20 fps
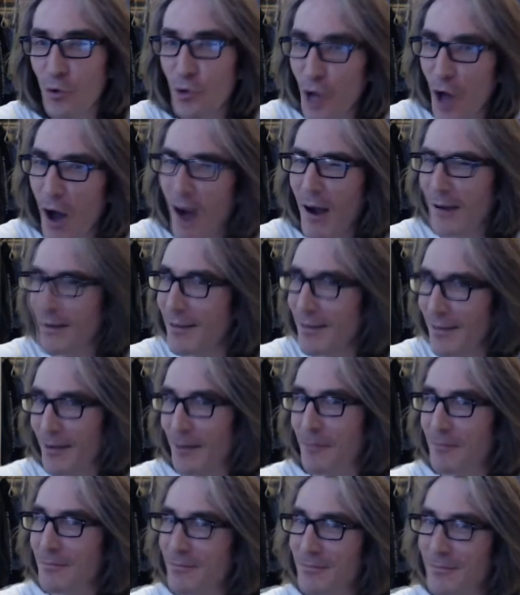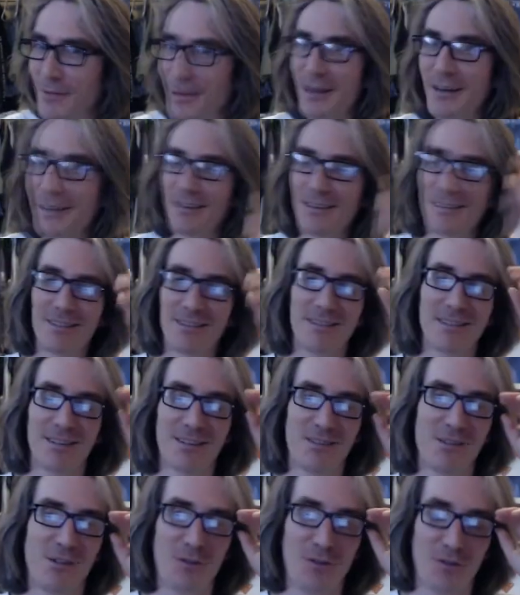you talk to them, right?
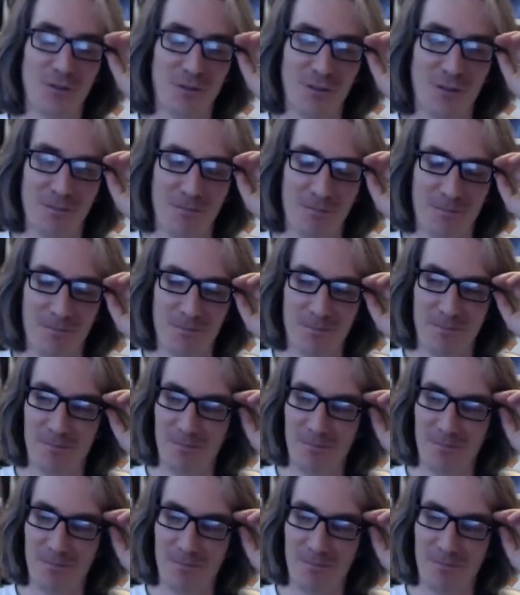It's just,